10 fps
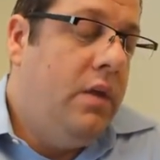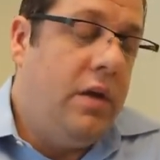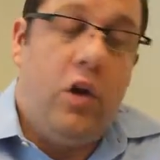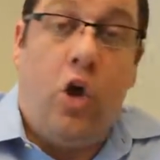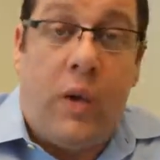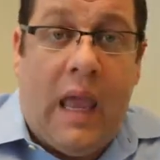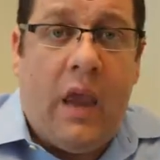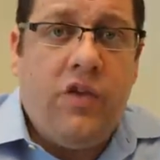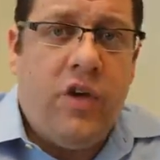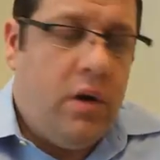their
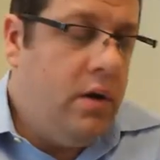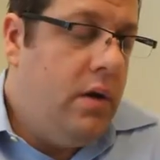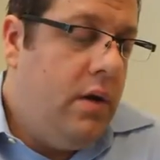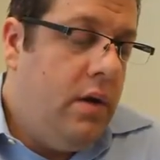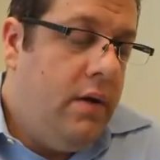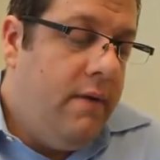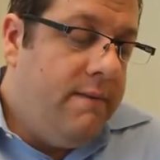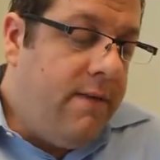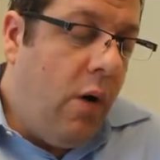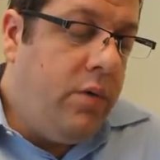location,
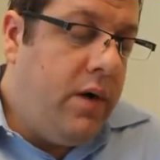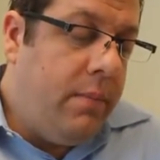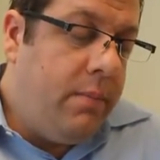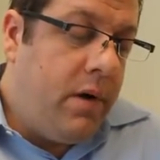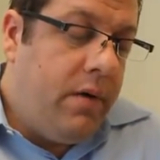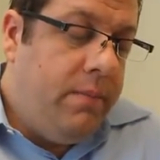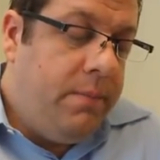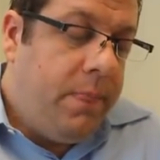phone number,